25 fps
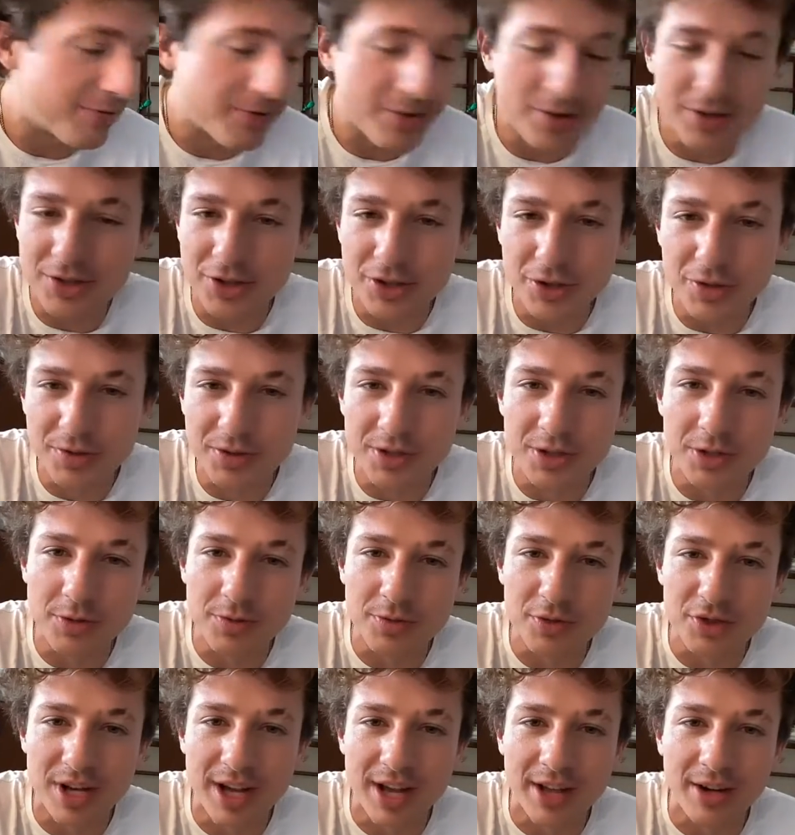first
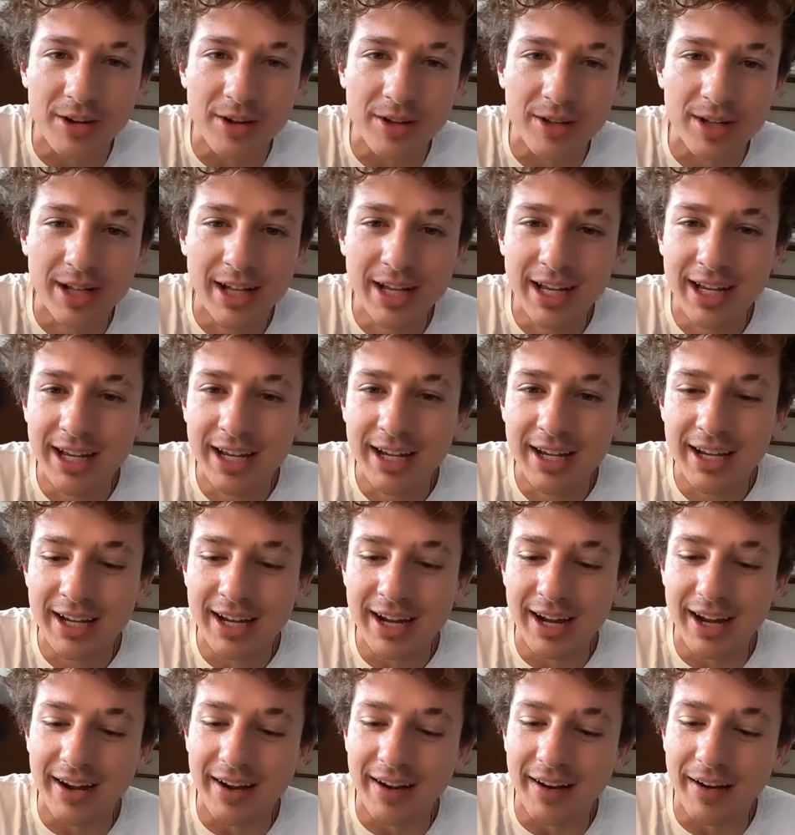YouTube channel.
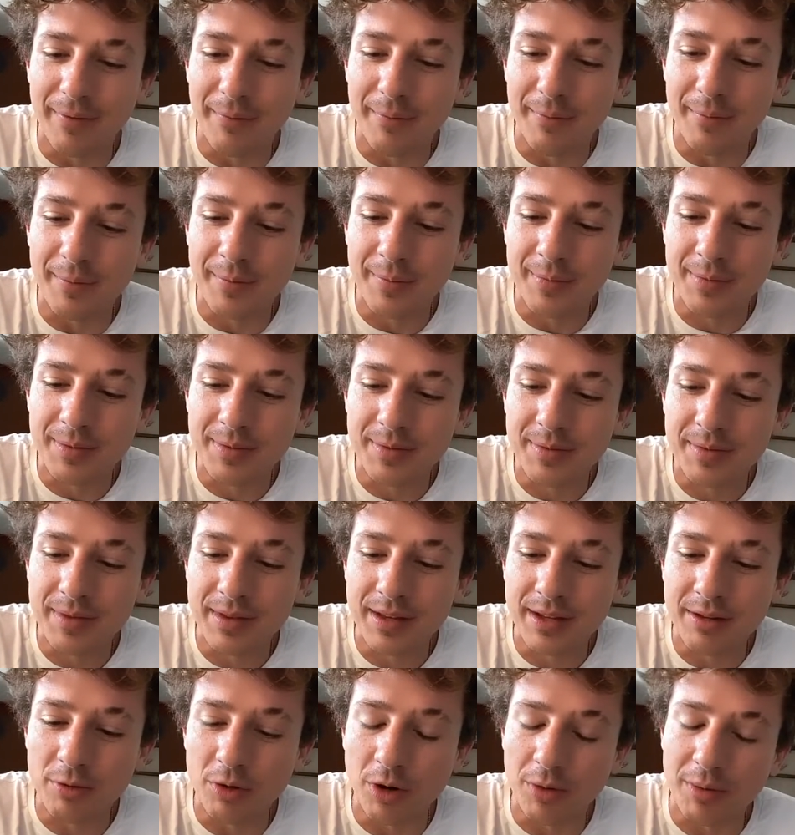
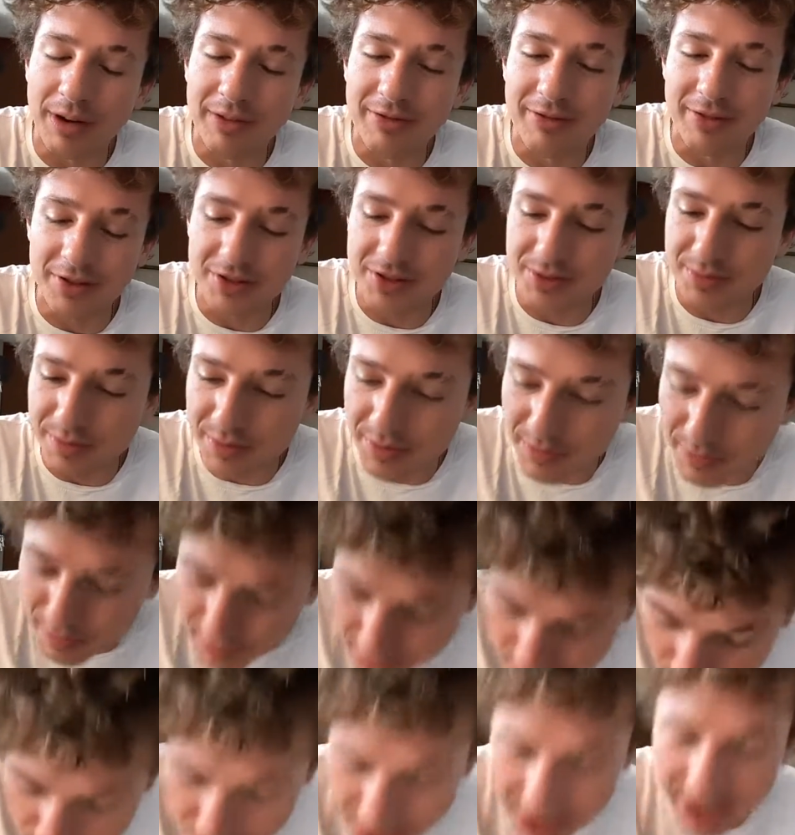Well, my first
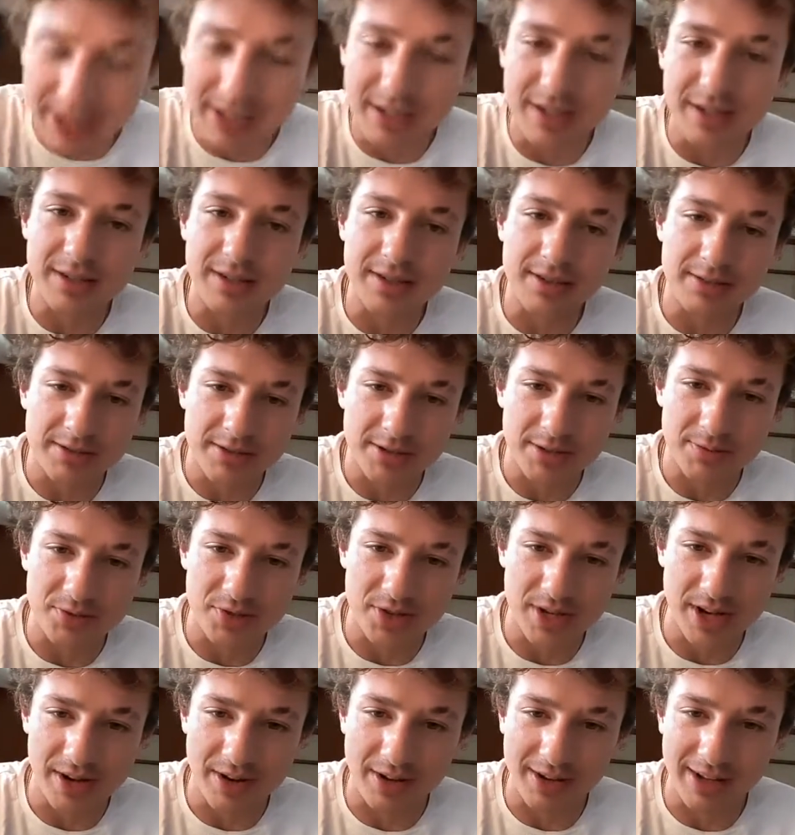music YouTube
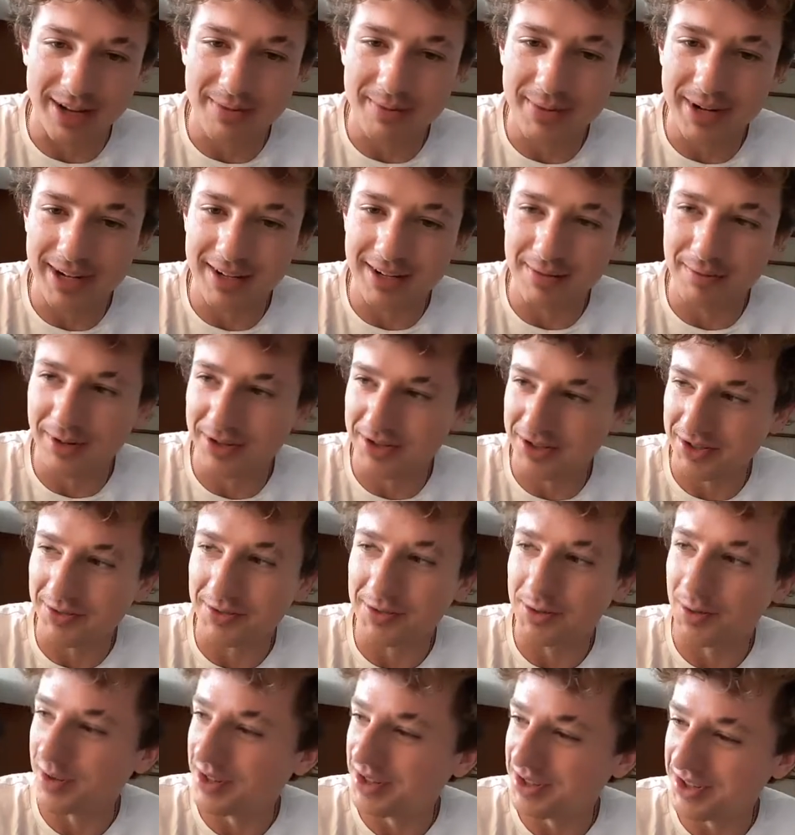channel. I made a bunch
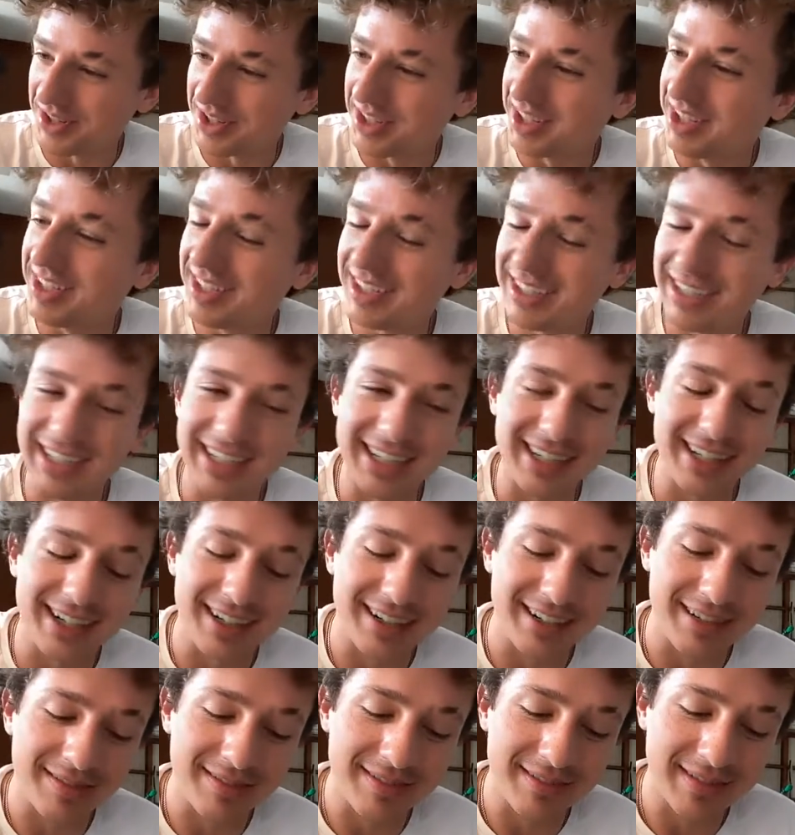of cringy
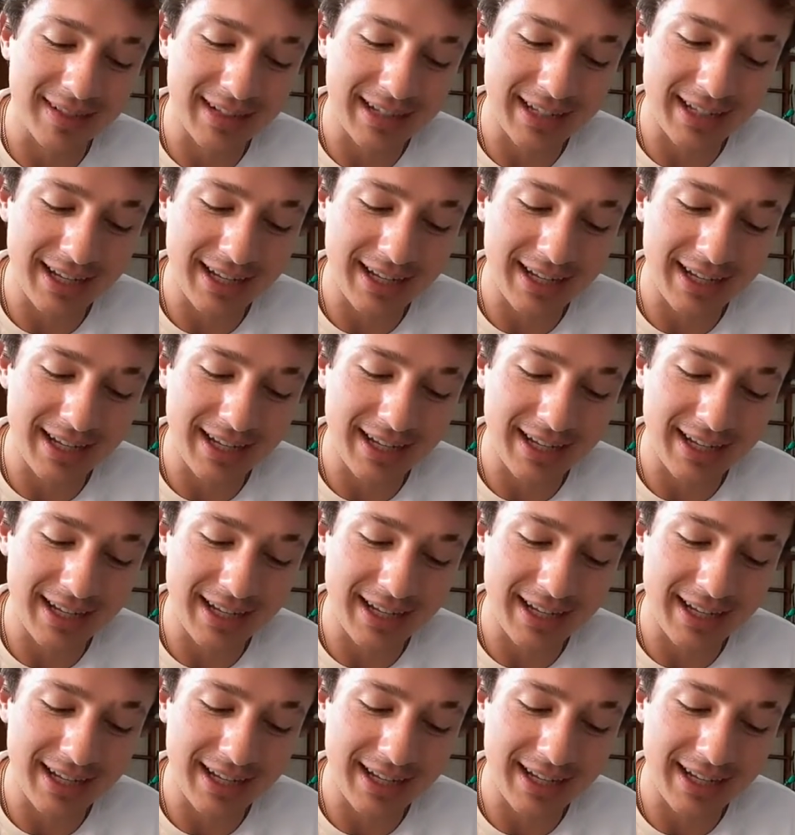YouTube